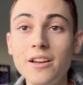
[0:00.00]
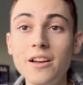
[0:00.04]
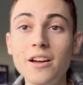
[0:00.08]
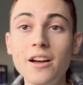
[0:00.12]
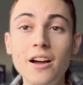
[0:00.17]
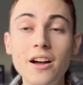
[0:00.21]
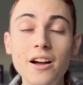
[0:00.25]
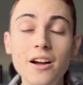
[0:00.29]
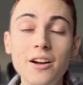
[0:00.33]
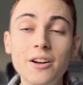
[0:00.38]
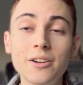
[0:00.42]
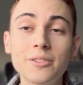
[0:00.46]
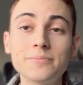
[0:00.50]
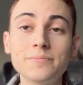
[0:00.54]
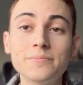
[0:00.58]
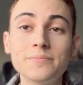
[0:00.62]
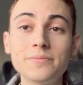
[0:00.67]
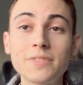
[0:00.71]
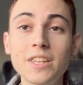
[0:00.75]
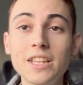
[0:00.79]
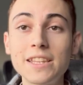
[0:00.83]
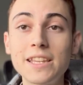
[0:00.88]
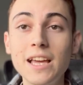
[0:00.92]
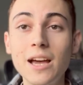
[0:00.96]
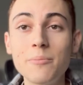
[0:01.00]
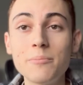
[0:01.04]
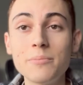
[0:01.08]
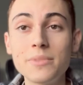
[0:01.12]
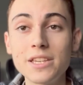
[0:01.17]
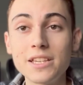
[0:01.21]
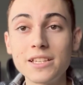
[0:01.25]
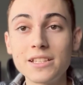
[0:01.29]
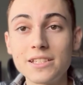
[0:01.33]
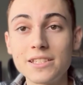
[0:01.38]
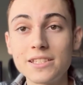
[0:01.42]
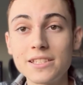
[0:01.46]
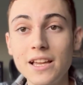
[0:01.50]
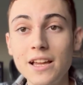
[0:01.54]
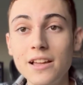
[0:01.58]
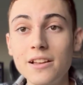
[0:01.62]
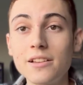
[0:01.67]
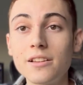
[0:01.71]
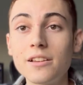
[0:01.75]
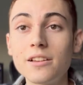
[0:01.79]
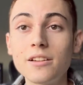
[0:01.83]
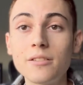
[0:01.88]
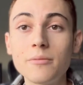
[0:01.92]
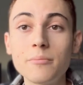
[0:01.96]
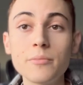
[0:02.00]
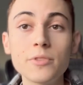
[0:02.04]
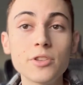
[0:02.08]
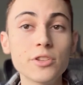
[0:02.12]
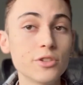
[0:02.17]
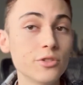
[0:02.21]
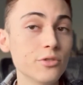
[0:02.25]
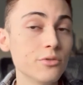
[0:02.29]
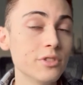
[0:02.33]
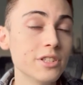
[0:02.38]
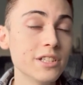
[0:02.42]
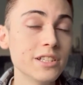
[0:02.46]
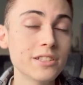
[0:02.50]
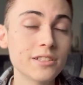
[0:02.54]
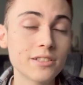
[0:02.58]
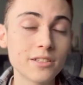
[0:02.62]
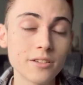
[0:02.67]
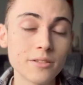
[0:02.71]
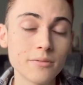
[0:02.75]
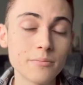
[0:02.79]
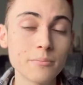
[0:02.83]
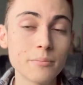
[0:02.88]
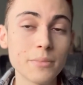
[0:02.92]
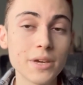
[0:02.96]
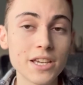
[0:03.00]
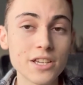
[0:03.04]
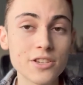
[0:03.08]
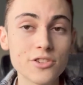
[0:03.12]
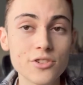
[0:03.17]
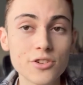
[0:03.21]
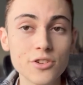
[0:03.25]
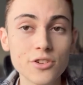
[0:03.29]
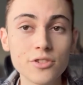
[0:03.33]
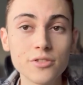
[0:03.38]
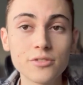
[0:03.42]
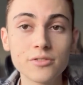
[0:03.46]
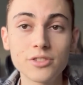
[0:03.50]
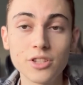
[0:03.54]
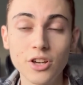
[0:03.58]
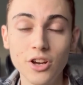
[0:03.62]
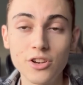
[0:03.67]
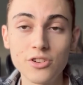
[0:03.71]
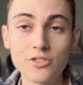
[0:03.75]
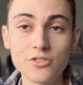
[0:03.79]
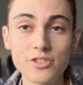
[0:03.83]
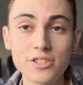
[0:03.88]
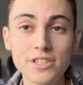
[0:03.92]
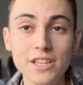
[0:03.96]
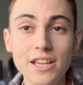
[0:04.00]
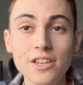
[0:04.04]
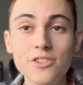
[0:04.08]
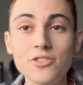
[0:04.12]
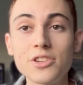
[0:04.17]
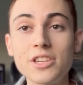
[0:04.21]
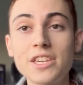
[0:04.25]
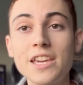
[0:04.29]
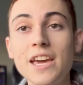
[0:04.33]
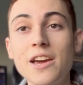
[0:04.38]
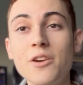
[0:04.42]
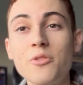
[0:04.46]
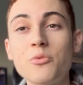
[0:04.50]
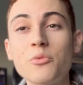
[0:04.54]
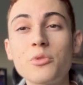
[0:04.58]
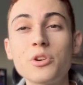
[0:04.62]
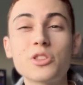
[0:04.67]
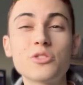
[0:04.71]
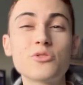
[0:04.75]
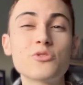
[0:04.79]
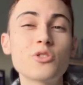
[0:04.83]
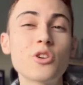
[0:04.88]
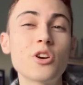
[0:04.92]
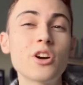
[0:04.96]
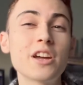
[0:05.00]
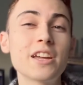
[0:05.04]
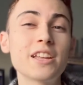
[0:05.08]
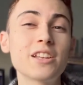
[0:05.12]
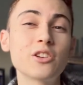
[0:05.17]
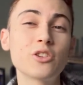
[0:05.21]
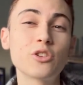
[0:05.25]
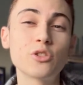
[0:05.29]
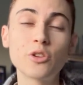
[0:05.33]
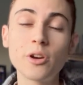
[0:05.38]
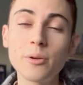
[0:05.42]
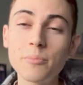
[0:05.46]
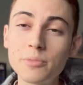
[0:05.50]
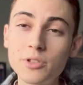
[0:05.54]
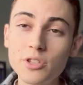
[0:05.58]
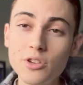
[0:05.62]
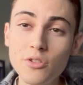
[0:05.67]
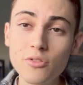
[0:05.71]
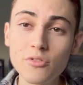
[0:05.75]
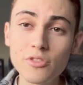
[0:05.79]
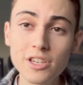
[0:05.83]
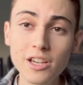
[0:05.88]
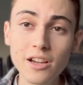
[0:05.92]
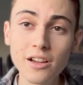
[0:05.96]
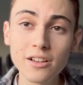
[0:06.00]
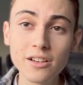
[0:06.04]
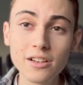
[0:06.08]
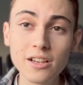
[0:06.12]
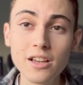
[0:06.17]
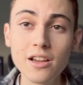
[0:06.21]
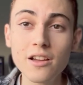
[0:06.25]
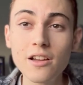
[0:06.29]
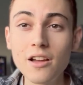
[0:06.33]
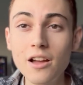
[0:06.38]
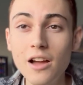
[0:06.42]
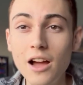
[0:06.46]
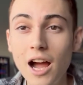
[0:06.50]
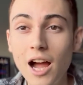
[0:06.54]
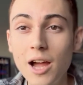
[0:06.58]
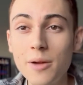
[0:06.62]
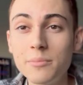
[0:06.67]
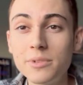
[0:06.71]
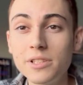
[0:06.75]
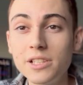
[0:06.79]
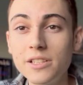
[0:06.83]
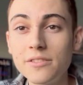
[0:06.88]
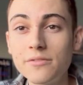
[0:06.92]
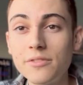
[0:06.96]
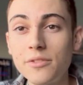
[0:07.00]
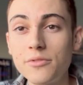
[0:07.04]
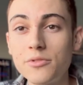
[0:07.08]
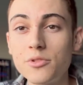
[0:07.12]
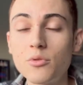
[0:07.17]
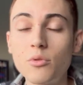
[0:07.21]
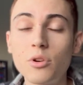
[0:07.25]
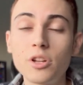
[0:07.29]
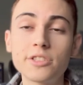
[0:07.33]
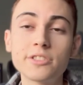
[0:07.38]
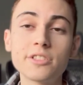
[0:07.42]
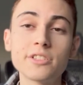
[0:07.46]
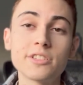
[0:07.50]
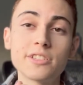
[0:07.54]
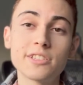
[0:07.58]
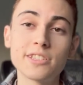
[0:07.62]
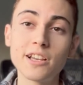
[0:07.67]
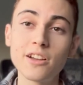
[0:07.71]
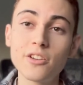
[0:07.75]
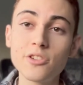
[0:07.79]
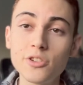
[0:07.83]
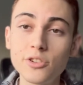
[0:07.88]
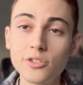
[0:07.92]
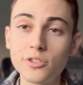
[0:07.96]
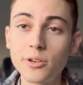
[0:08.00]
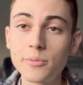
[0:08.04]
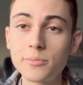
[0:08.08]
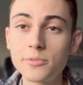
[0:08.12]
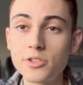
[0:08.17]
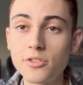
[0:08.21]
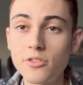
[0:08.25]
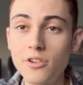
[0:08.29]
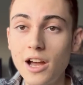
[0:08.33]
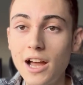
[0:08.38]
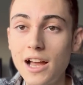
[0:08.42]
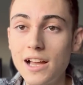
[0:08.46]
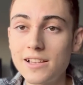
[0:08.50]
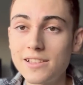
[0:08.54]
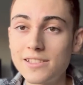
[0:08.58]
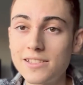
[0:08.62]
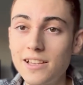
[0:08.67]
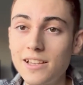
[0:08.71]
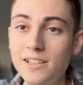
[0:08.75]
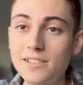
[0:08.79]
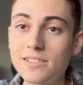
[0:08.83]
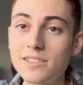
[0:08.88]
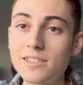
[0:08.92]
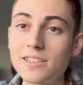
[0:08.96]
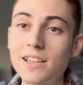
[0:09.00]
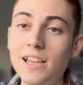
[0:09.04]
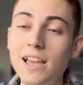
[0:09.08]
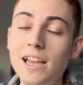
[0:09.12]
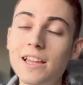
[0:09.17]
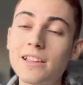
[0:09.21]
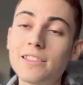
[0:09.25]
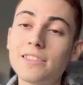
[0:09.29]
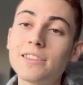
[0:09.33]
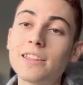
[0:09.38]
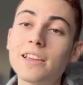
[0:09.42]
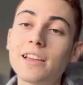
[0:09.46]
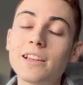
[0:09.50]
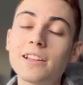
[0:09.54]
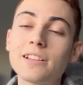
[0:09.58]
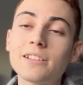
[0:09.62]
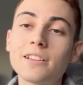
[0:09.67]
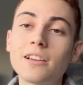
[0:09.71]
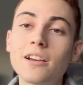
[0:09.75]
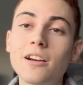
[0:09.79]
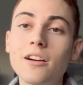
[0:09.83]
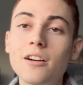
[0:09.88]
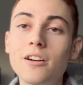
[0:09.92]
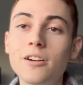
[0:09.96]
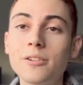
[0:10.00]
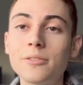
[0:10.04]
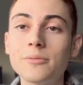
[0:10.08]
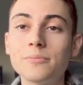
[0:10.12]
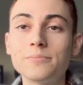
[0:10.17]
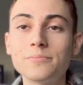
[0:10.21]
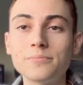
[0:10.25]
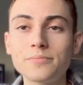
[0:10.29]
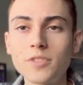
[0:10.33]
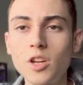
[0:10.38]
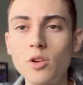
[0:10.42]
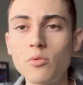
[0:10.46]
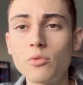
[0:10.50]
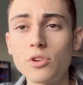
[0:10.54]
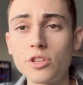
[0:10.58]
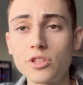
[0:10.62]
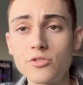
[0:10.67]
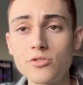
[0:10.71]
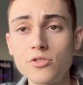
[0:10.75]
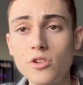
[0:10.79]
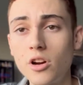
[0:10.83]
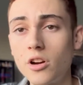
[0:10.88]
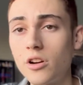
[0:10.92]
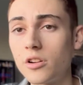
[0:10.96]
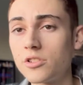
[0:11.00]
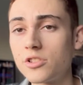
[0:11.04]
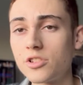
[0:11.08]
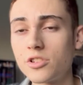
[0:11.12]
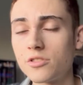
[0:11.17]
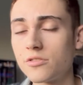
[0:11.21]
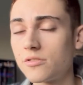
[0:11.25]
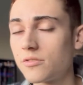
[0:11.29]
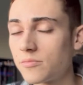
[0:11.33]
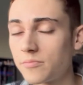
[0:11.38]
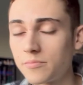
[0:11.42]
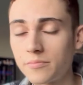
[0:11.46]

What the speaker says: That being said, you need to make sure to understand you can't withdraw in crypto yet. I believe if you want to sell your crypto assets and then withdraw just